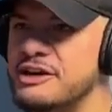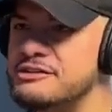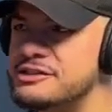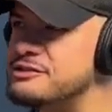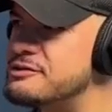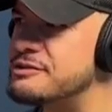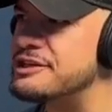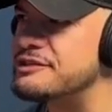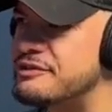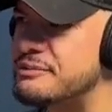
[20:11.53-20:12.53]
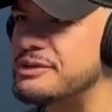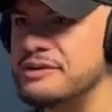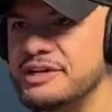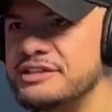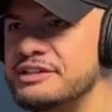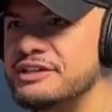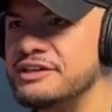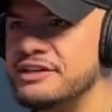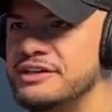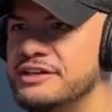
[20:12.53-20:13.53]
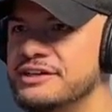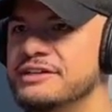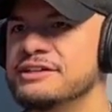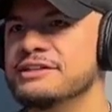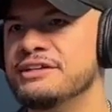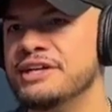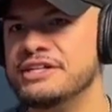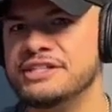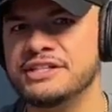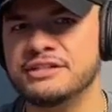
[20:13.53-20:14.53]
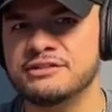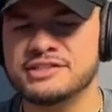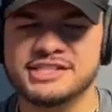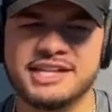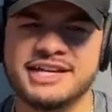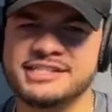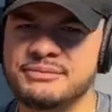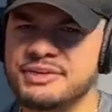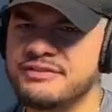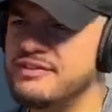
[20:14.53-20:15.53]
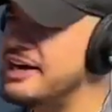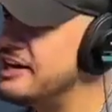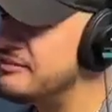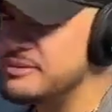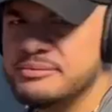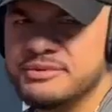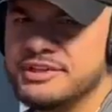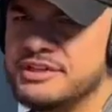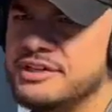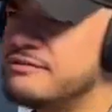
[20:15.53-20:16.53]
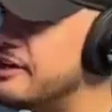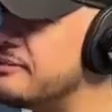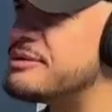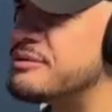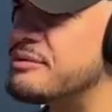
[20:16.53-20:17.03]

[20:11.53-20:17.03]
that was a cool win oh, wow, for me right good. there. There you go. And uh, this last time we had five people in, five people